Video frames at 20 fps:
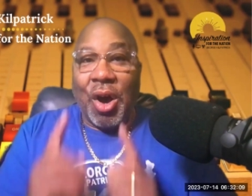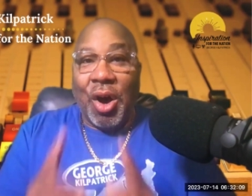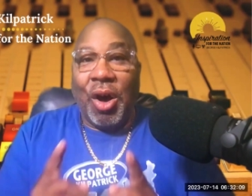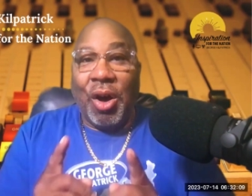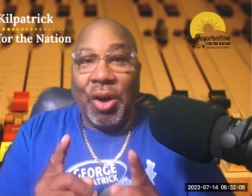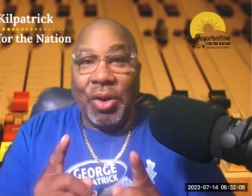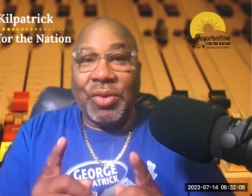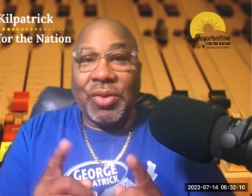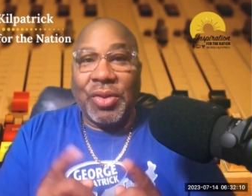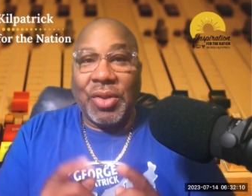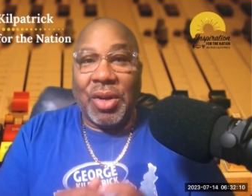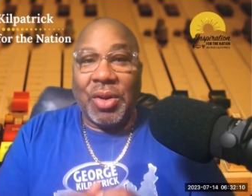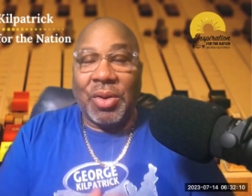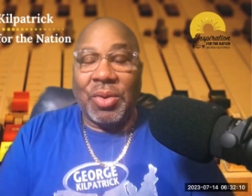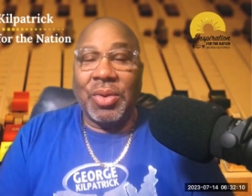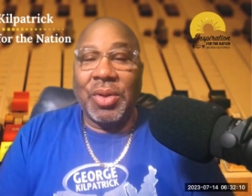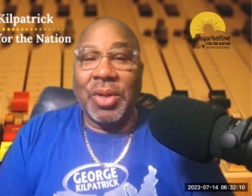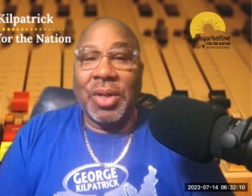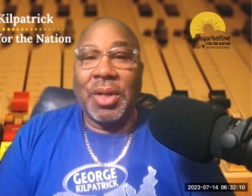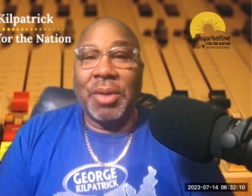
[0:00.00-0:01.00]

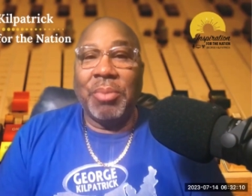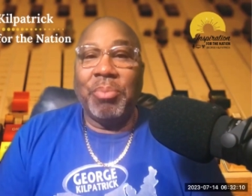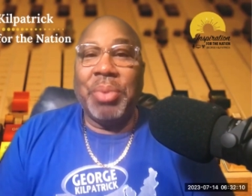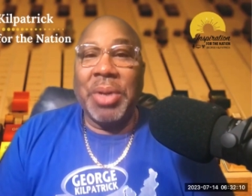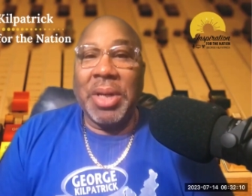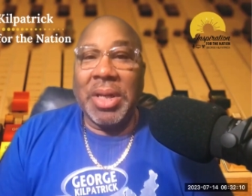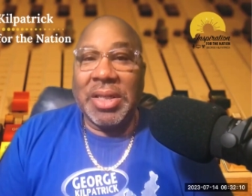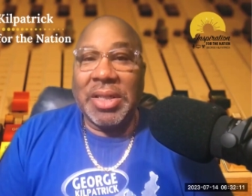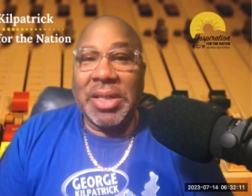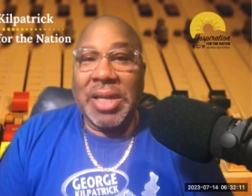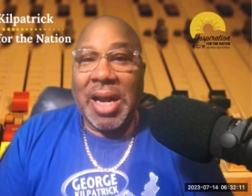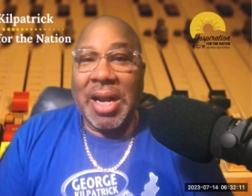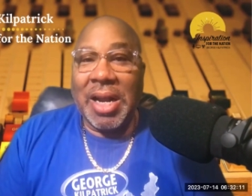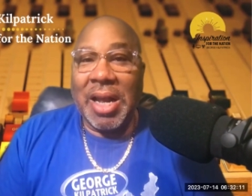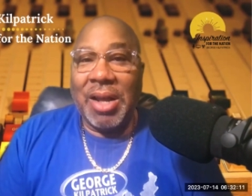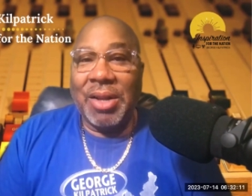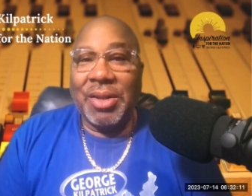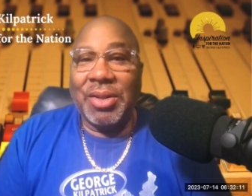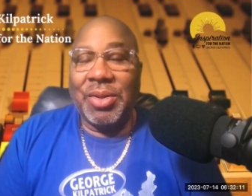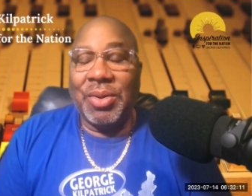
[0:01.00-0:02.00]
Also, big shout
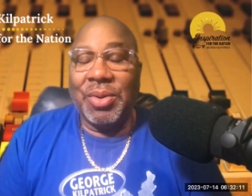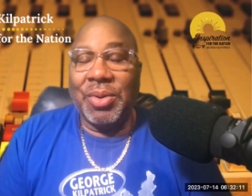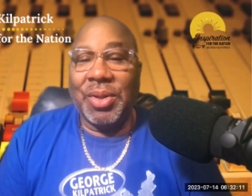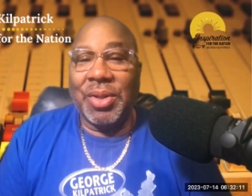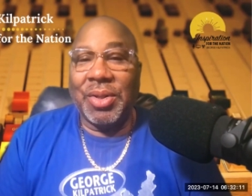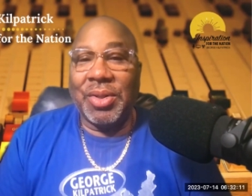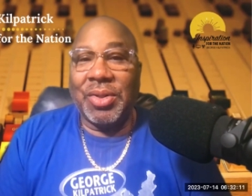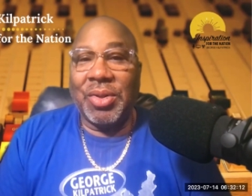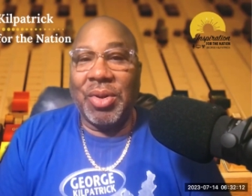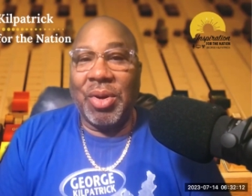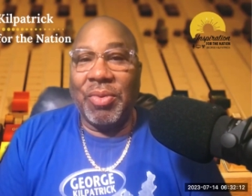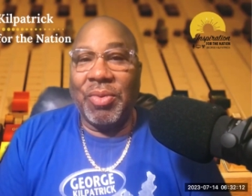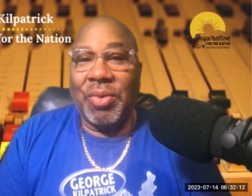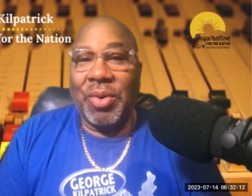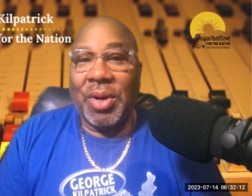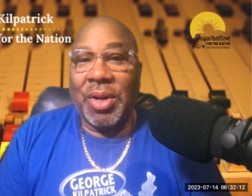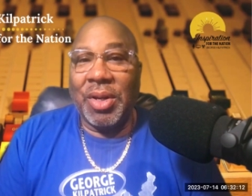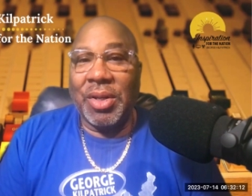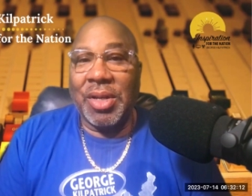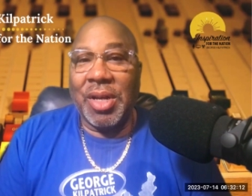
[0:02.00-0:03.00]
out to the
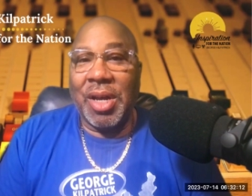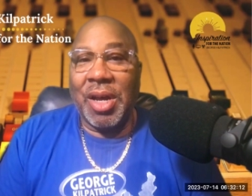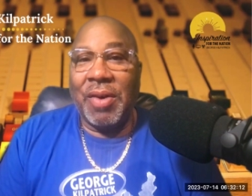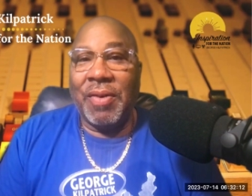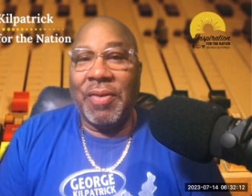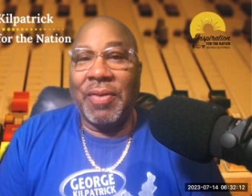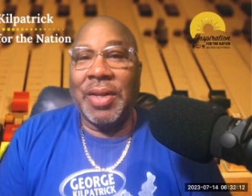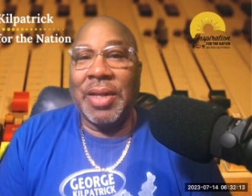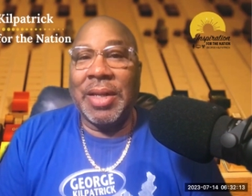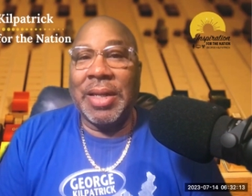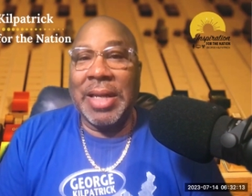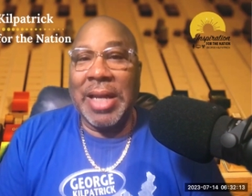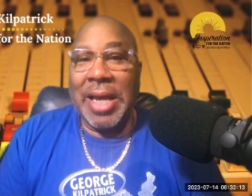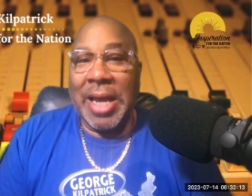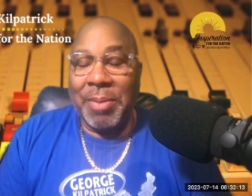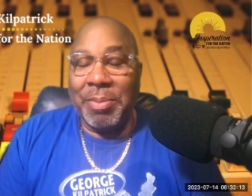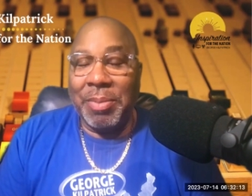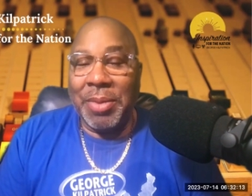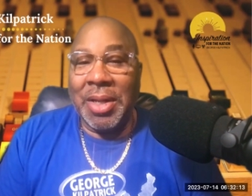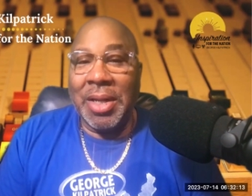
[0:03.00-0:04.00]
sorors of
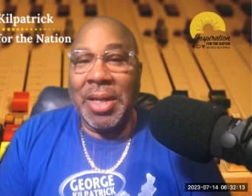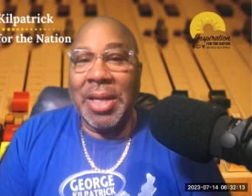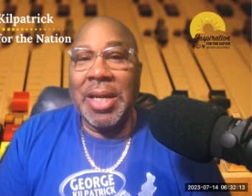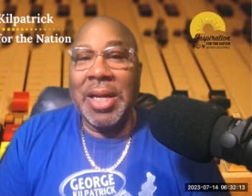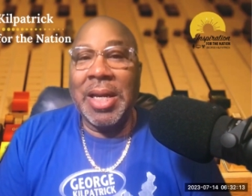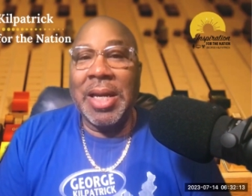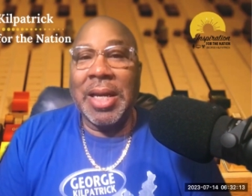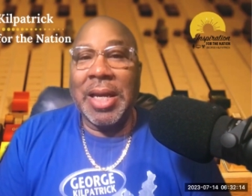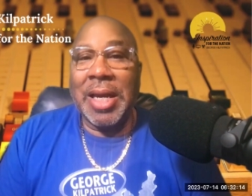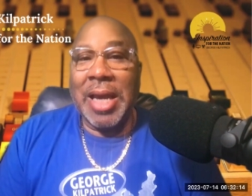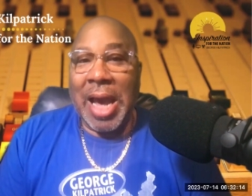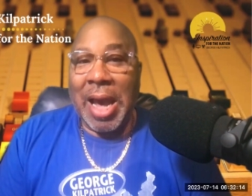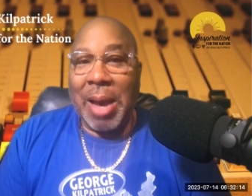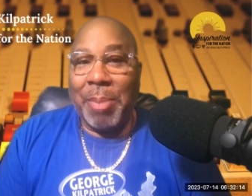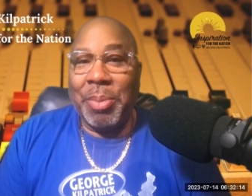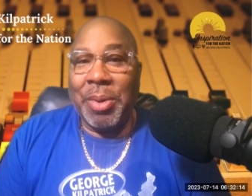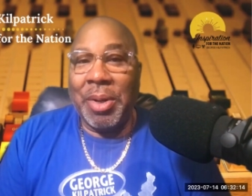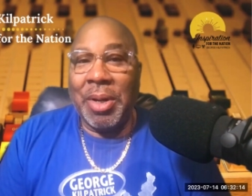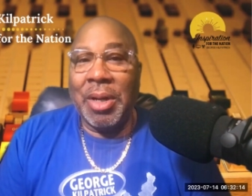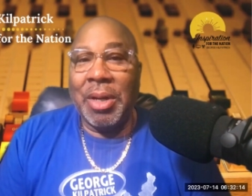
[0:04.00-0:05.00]
Lambda
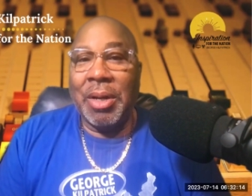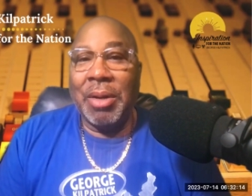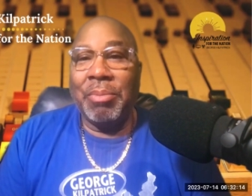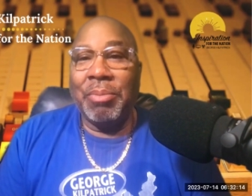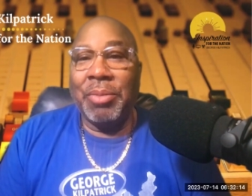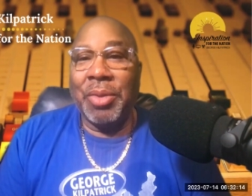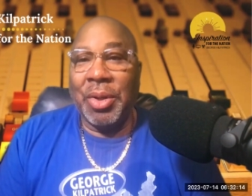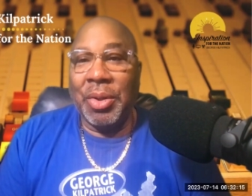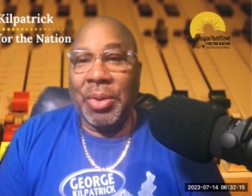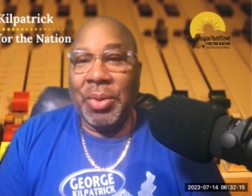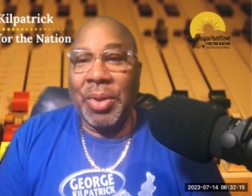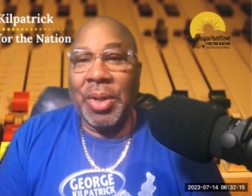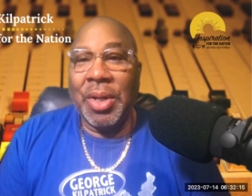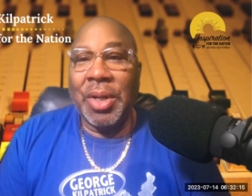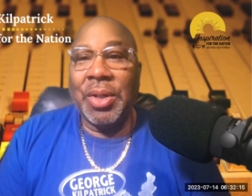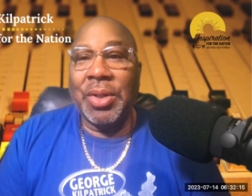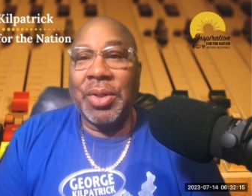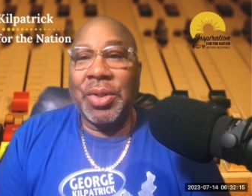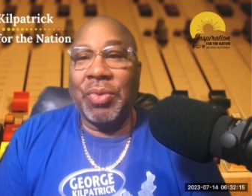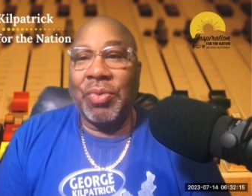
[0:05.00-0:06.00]
Kappa Mu
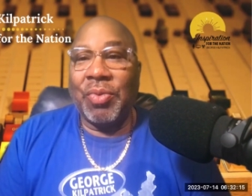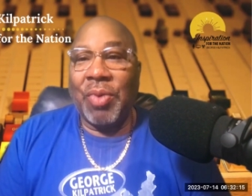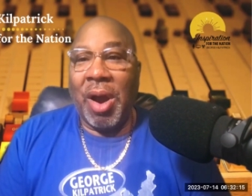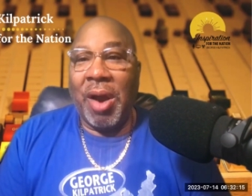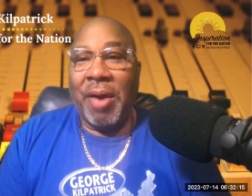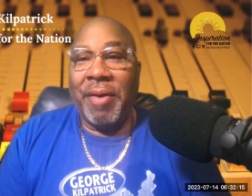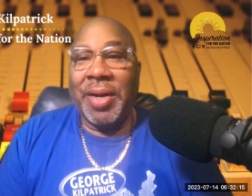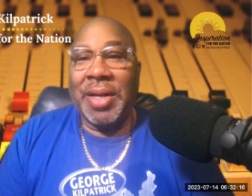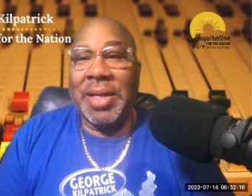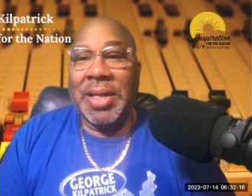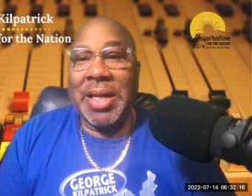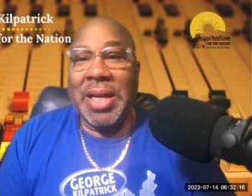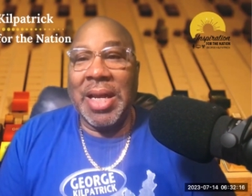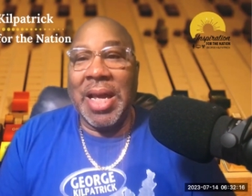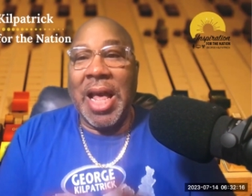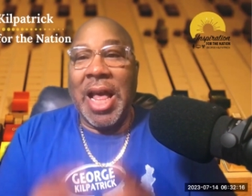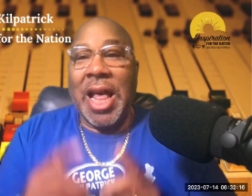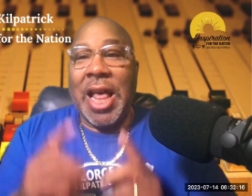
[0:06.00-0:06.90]
sorority.